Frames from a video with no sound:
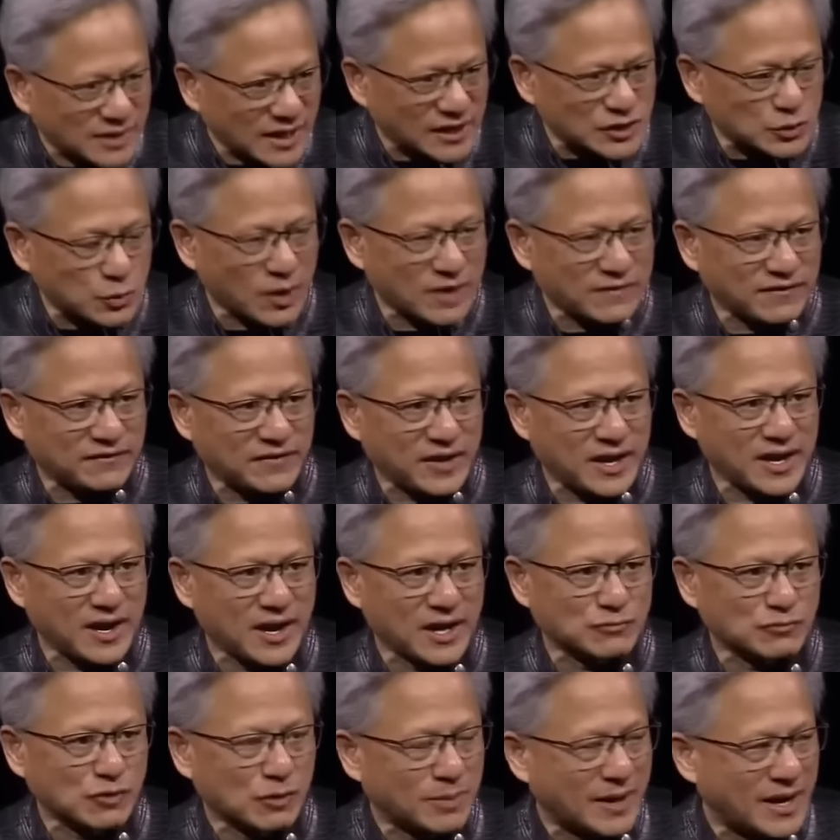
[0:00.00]
the next wave of
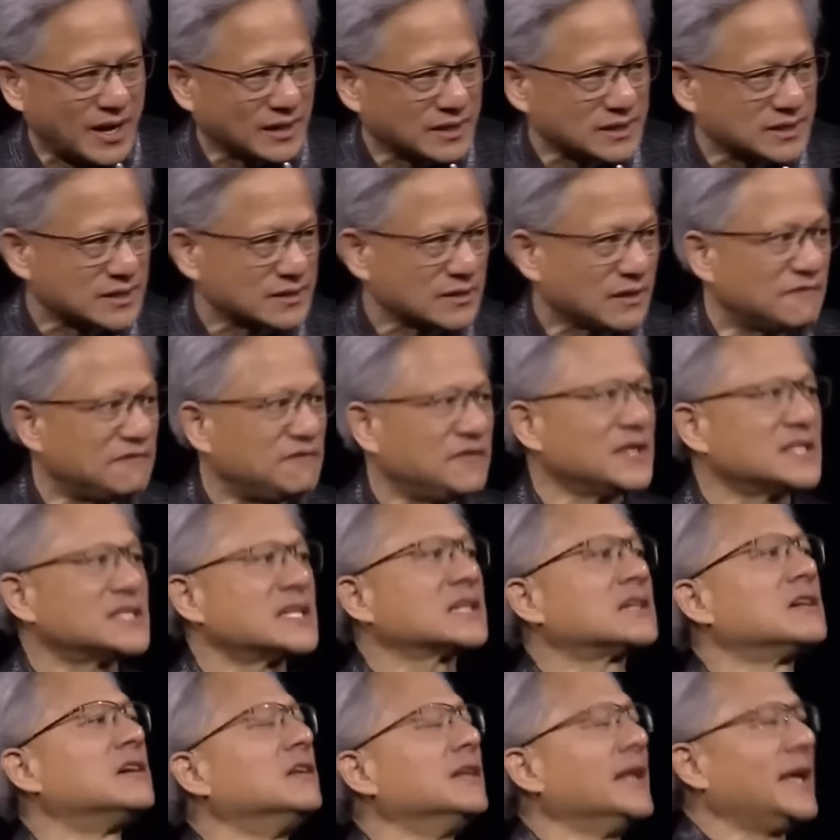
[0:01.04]
AI, robotics,
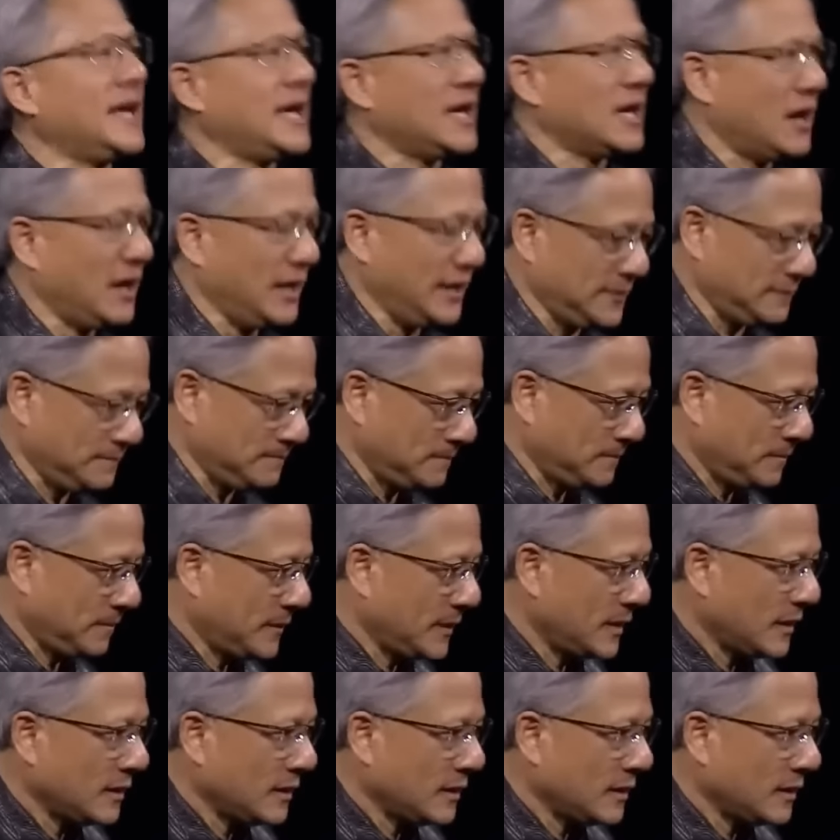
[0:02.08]
physical AI.